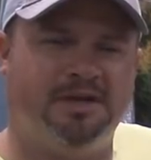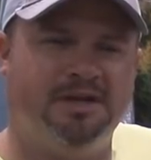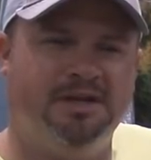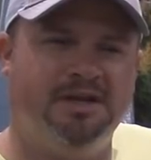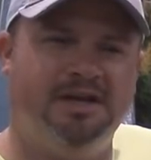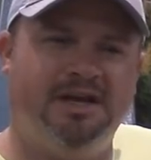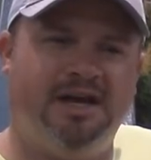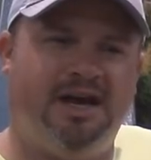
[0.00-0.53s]
And
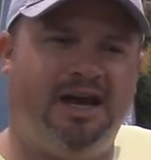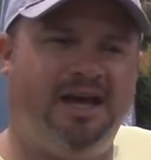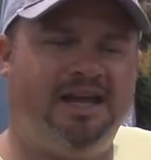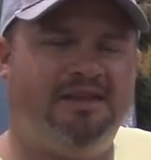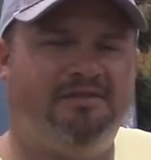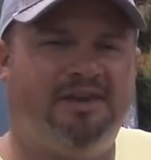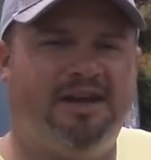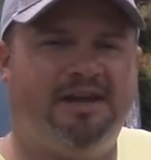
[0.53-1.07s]

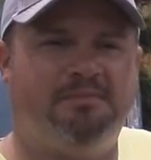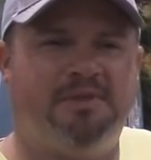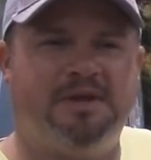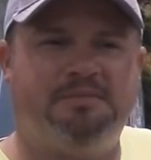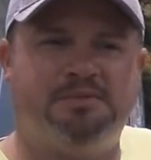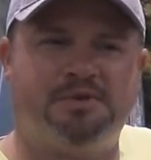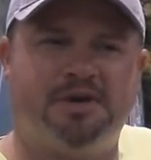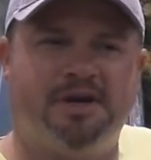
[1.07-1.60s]
I even had
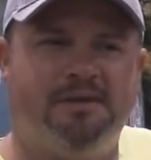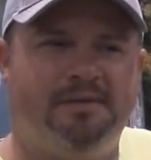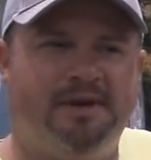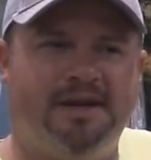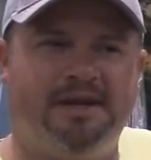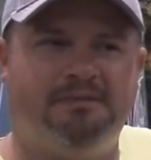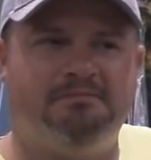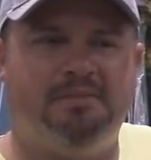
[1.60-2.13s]
people
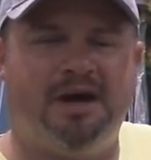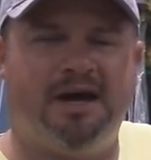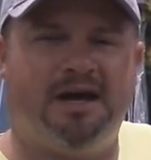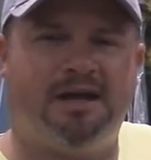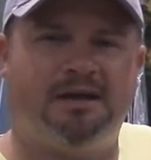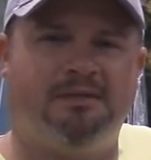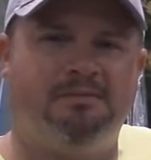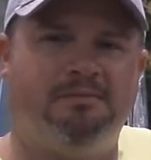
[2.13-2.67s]
coming in
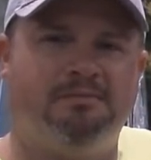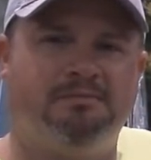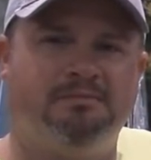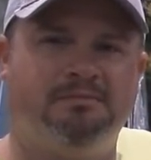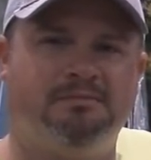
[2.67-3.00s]
buying them